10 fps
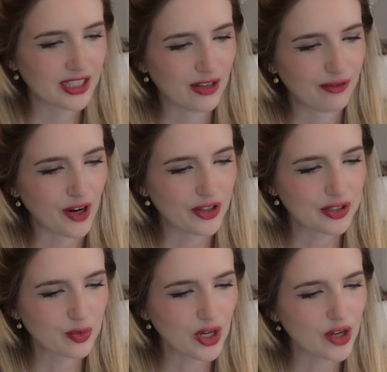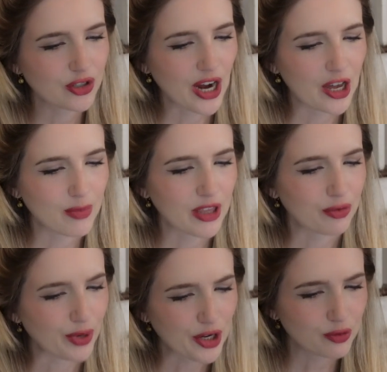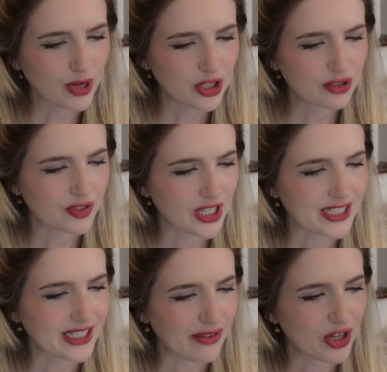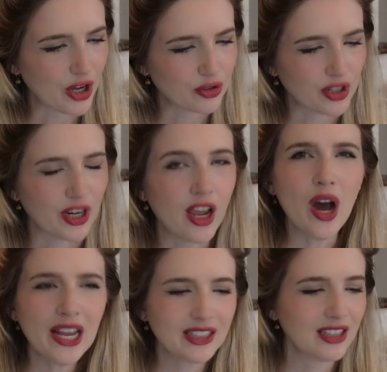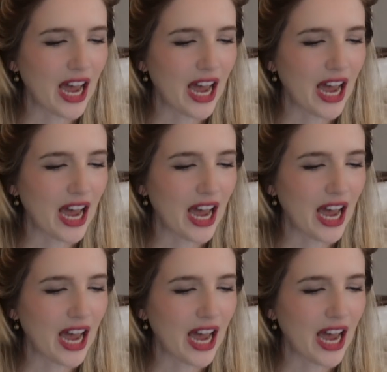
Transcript: said, file this one under how to make 300 pages feel like 700. What?